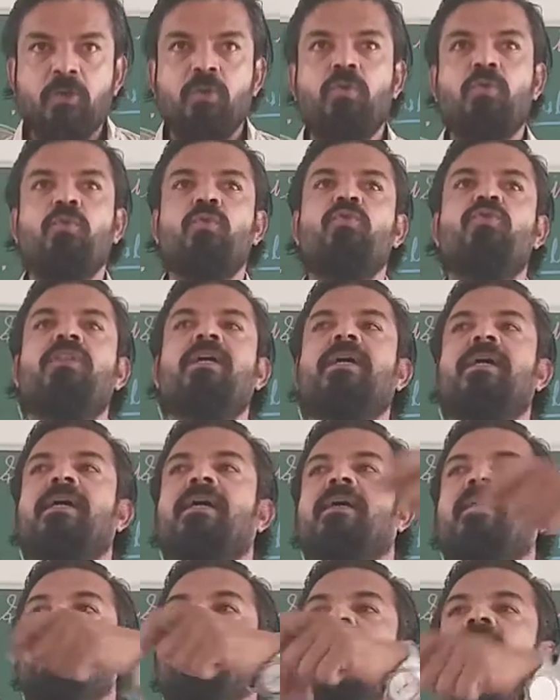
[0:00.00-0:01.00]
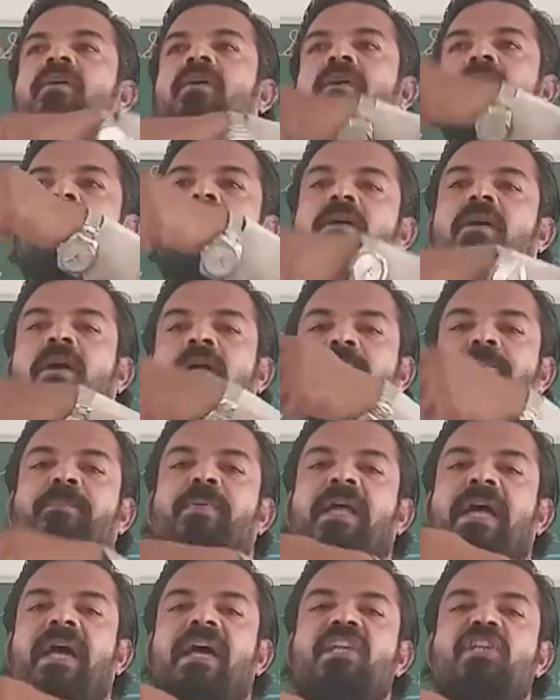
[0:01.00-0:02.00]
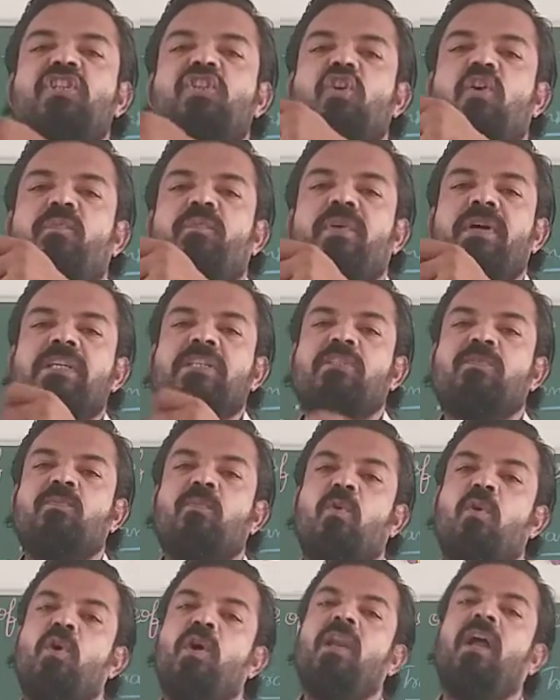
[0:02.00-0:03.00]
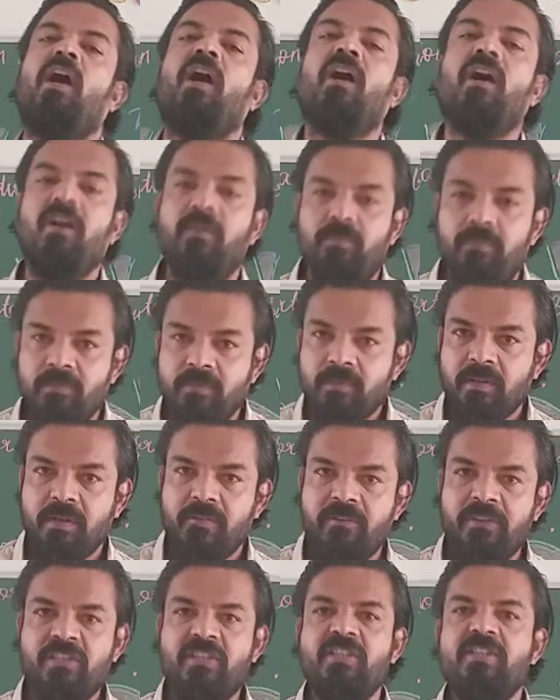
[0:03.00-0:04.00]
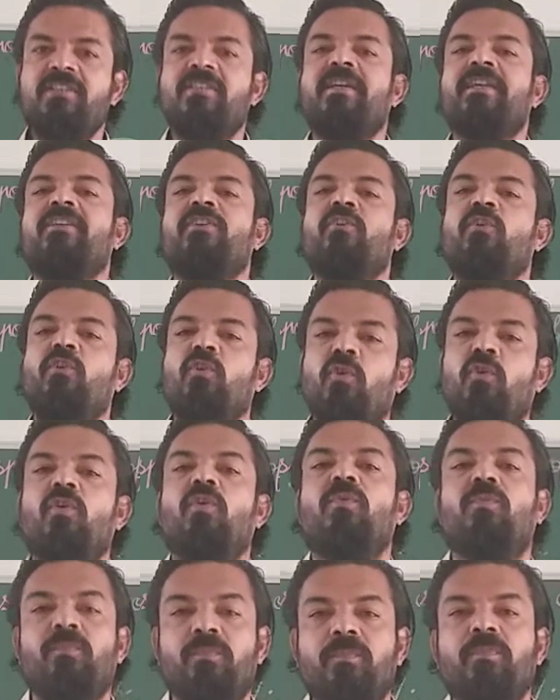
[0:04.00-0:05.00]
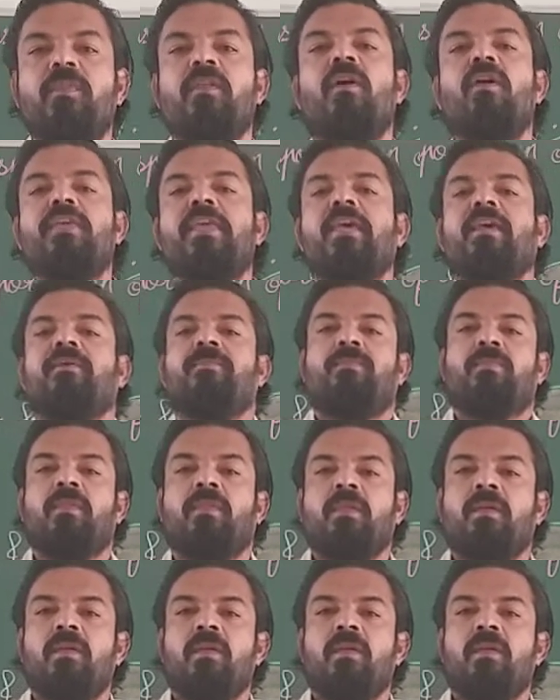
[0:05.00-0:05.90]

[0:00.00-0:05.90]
to a branch of a small herb which is at your home. Okay,